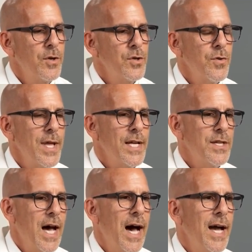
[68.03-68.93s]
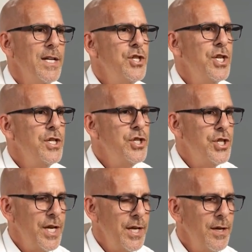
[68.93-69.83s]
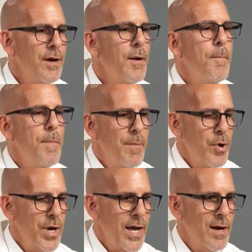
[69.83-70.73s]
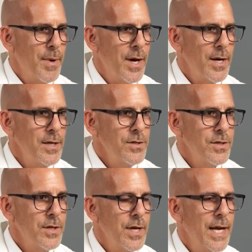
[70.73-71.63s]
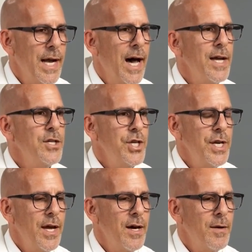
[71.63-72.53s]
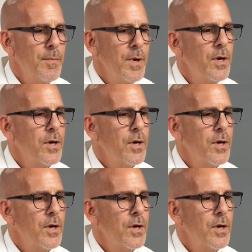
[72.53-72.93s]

So that's IgG, memory antibodies, and IgM,